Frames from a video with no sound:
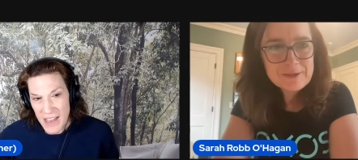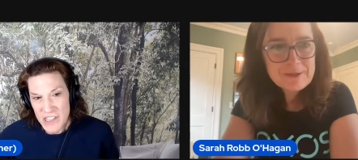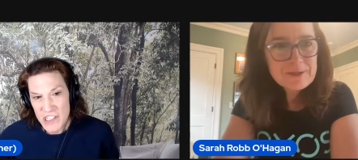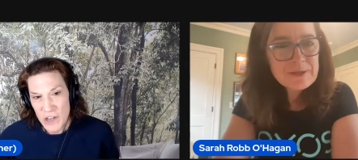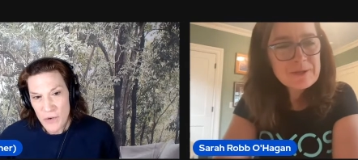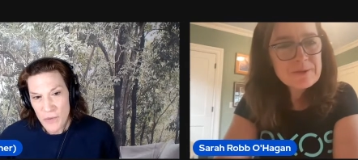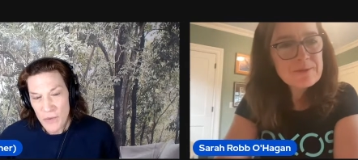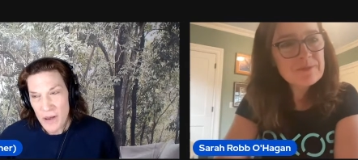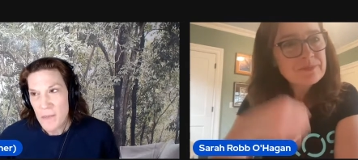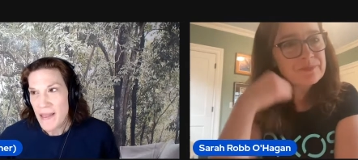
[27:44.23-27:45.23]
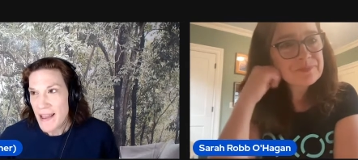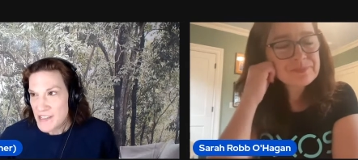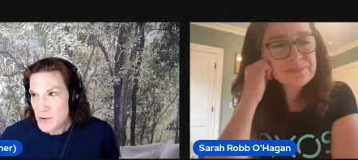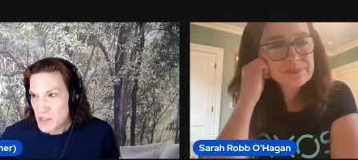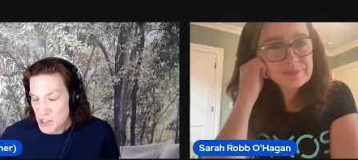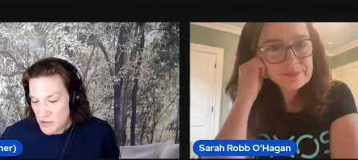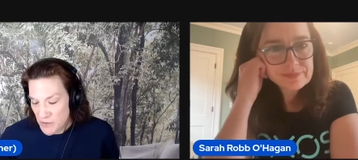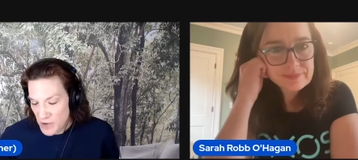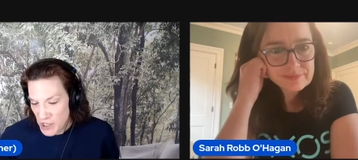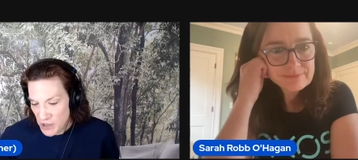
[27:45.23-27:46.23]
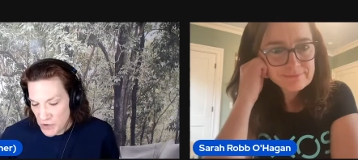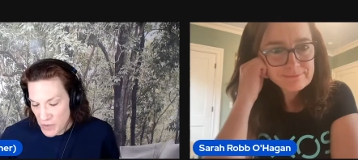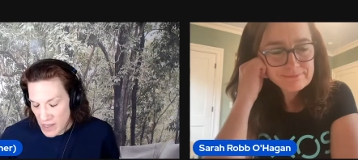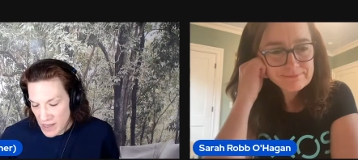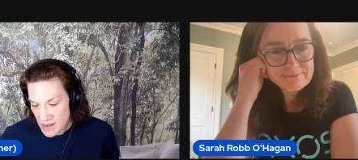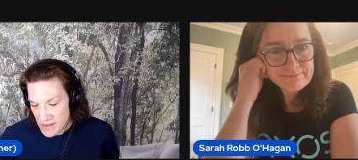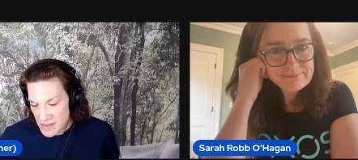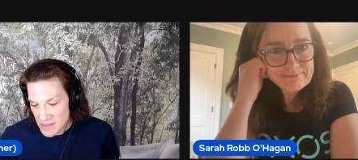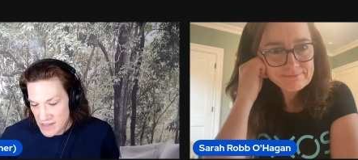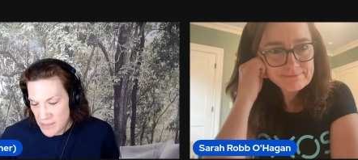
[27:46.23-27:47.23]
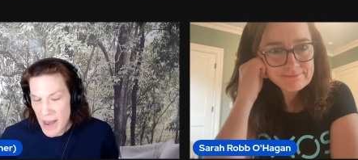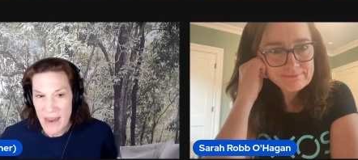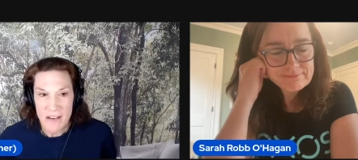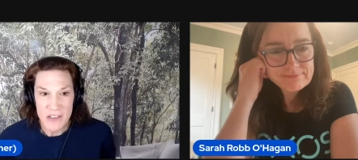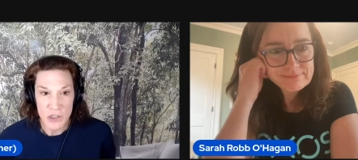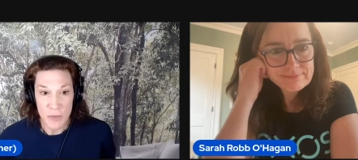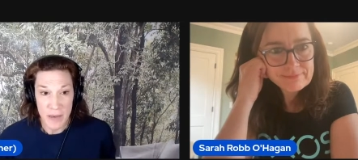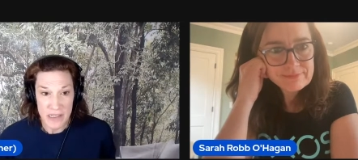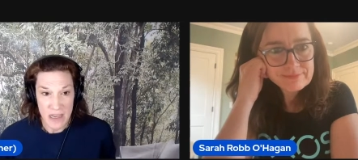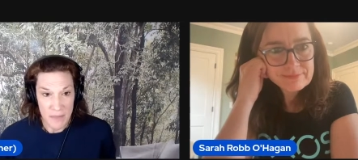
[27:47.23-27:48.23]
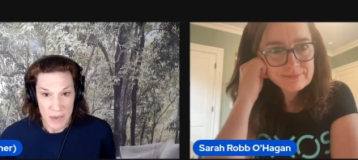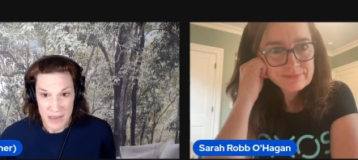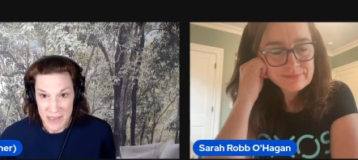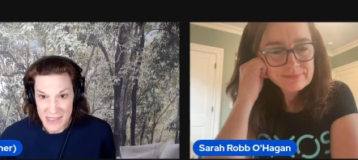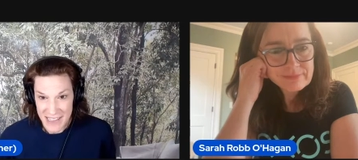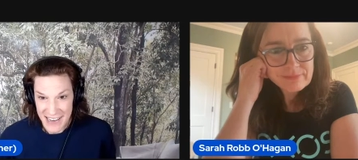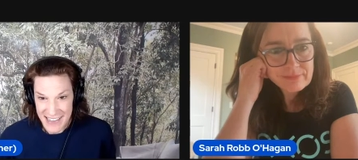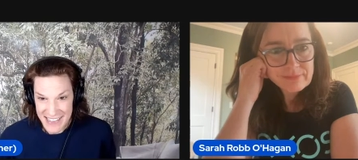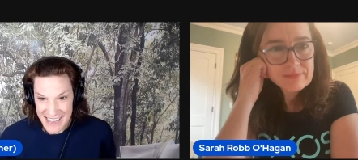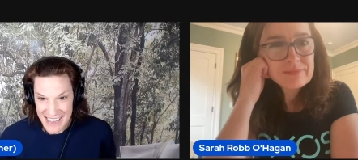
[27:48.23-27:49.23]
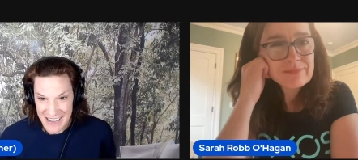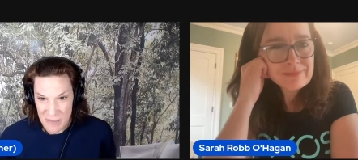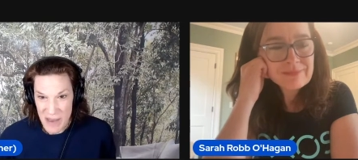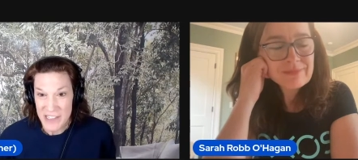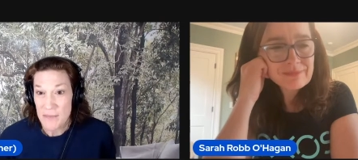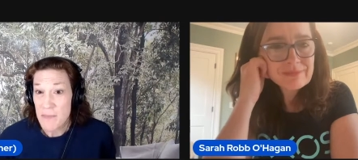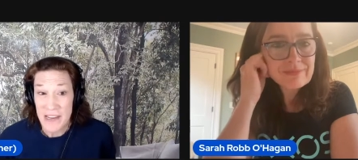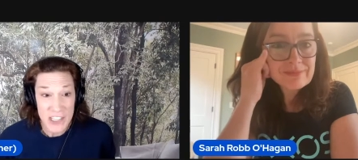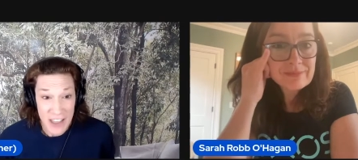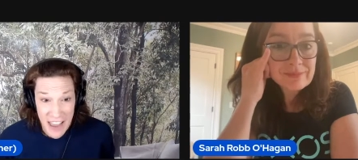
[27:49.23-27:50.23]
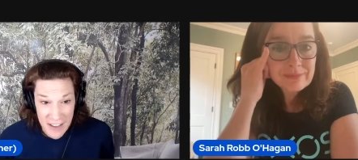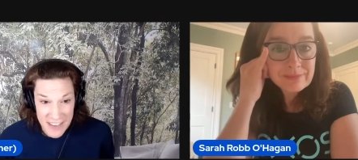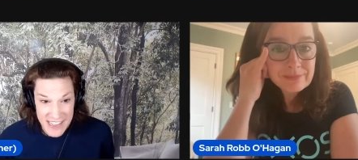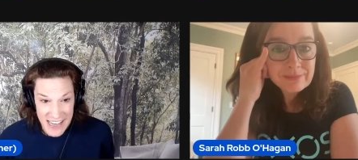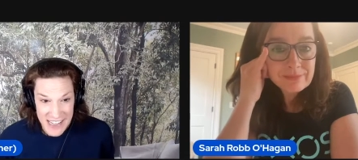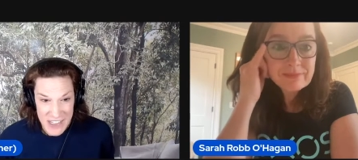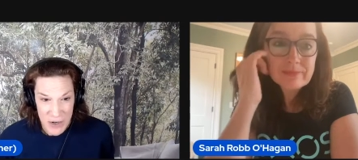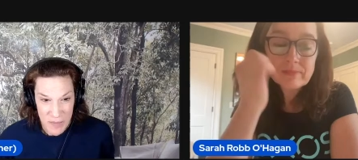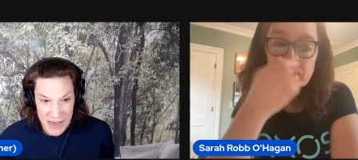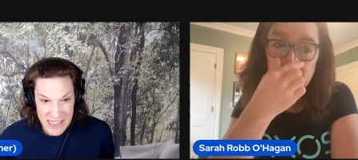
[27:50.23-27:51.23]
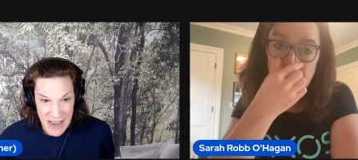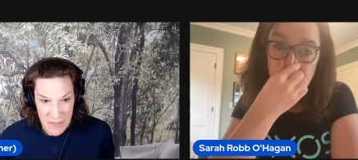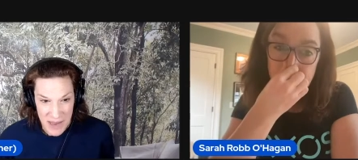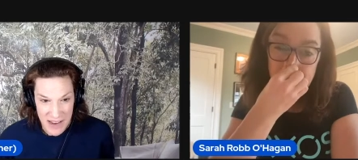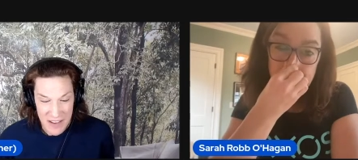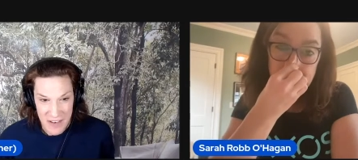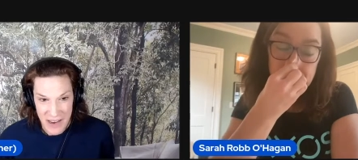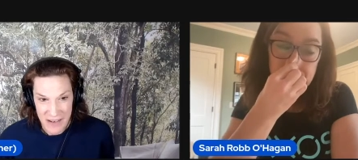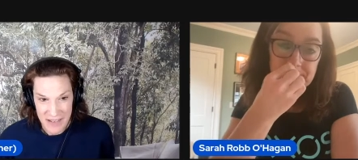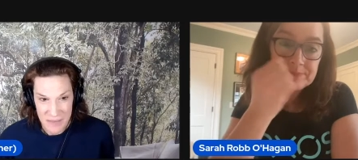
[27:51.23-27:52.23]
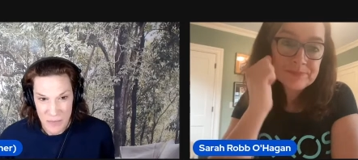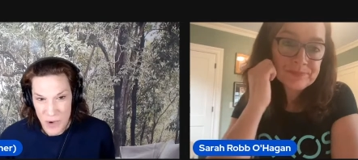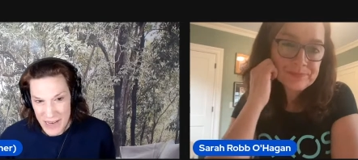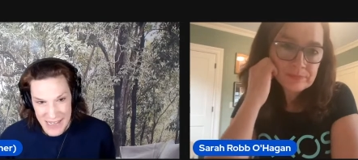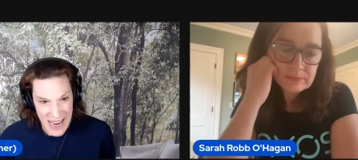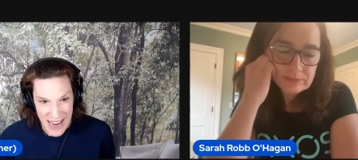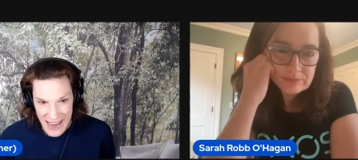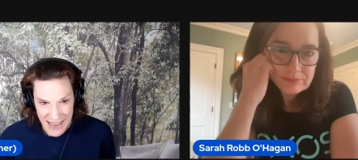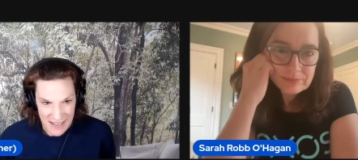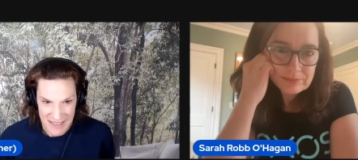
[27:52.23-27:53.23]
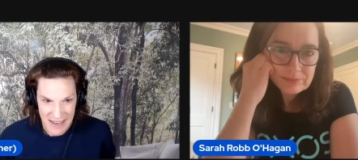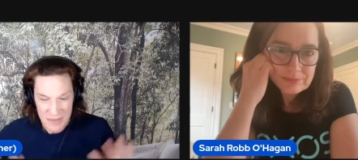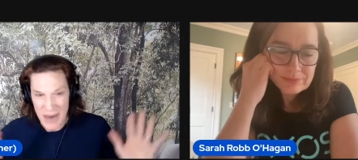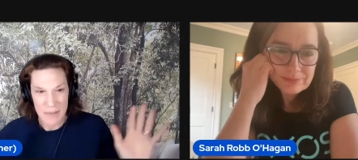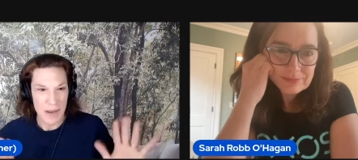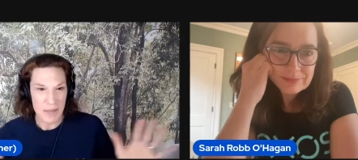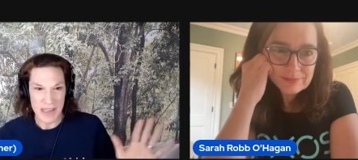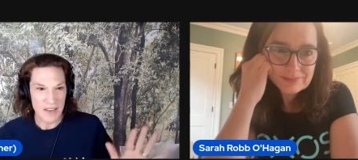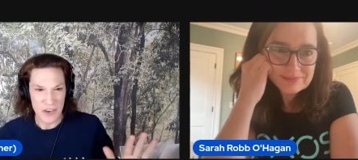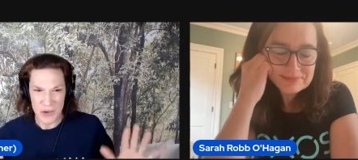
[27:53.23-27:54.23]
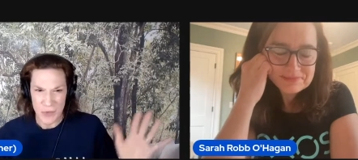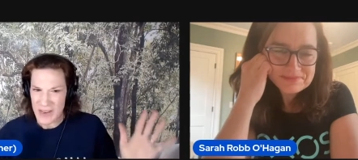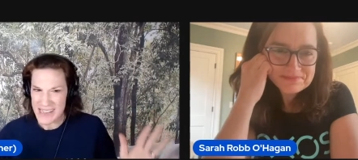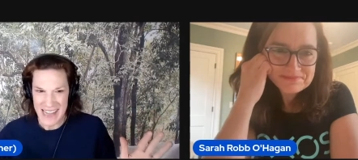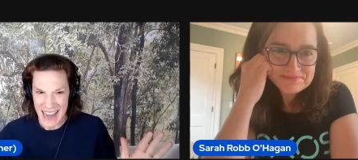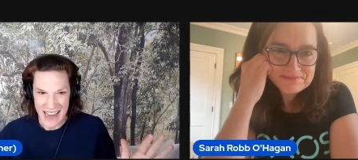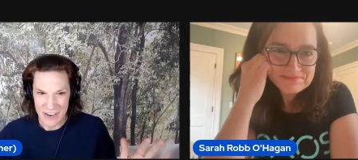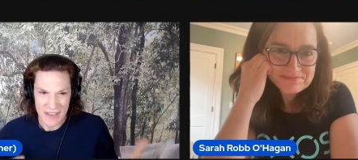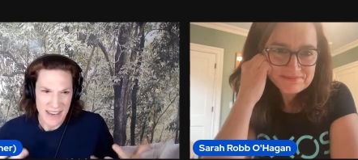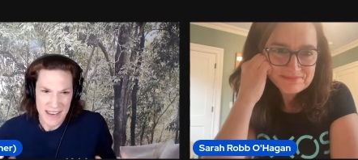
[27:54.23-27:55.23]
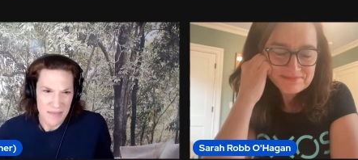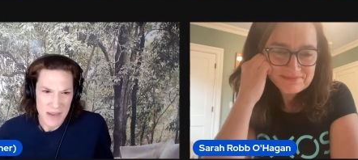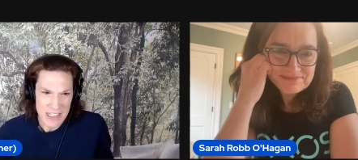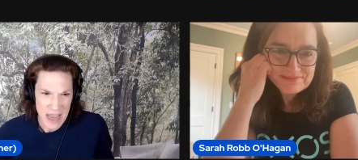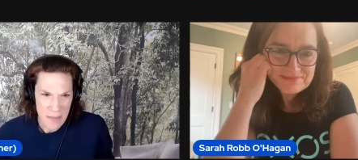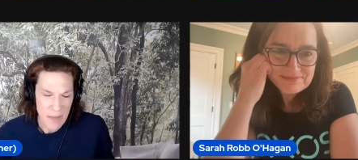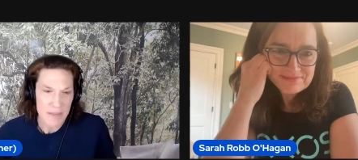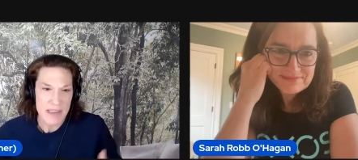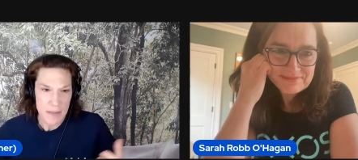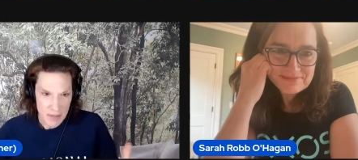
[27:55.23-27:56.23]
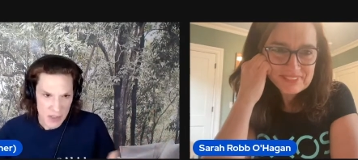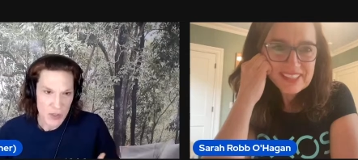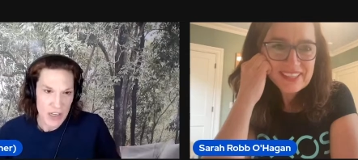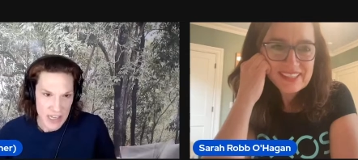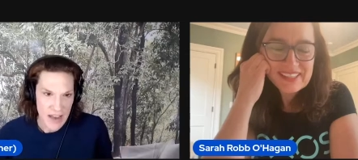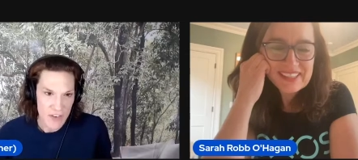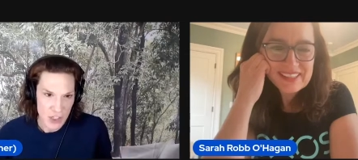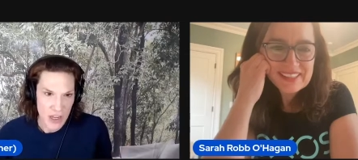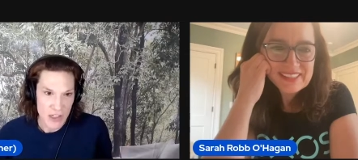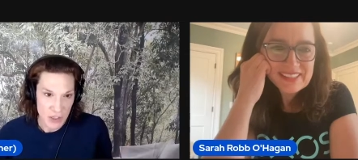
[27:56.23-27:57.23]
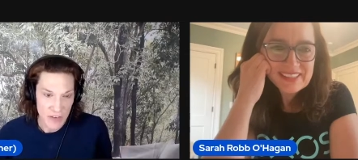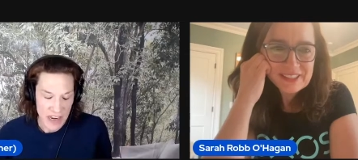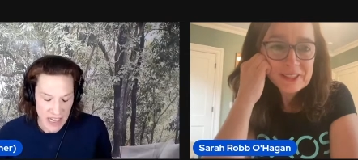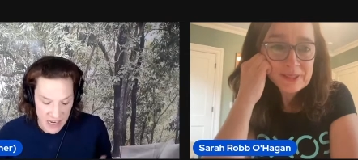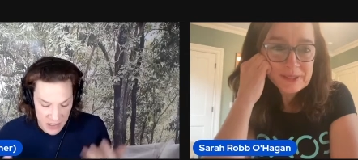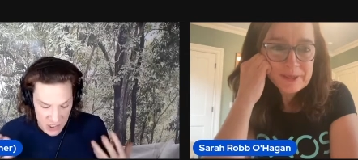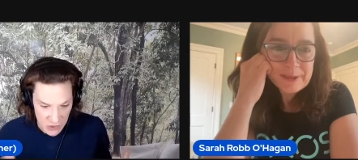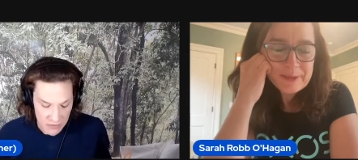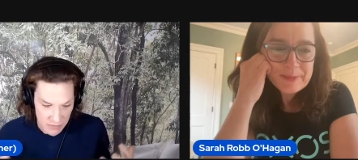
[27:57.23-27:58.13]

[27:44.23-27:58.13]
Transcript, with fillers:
Speaker 1: So, my last question for you is sabbaticals are a big topic these days. Mm. Mental, mental, health days are a big topic, although I one day, I'm not a big believer in one day. I don't think much happens. Sometimes you need to have a, a duvet day and just